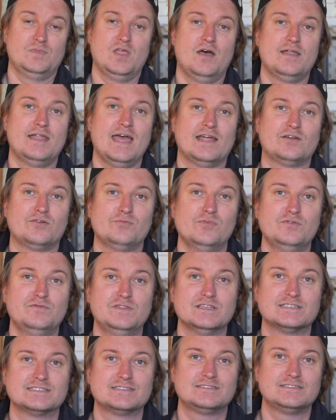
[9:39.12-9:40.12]
how to remove
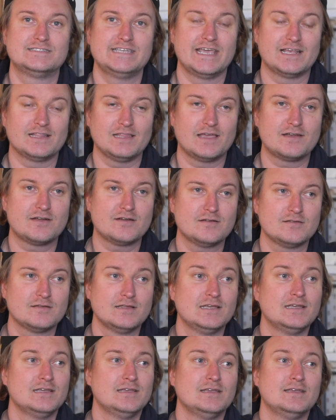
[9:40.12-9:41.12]
this tank liner.
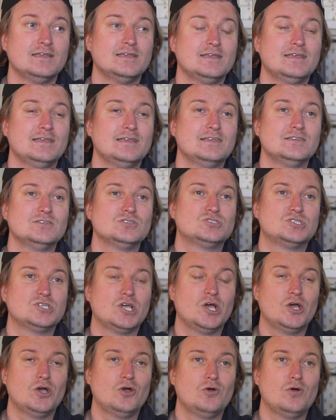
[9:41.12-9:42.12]

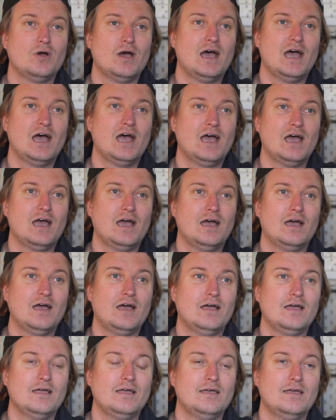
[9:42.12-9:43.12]
So
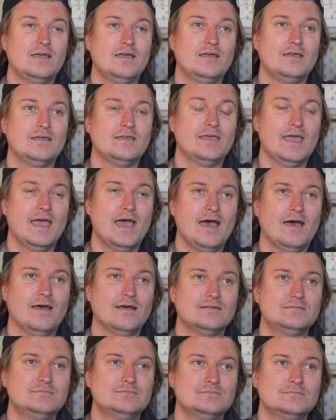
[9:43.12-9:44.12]
yeah,
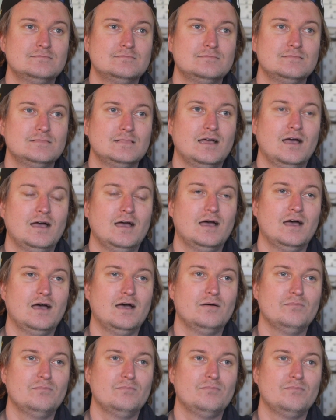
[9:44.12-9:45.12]

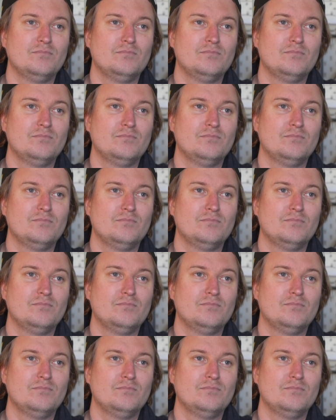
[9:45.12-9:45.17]
I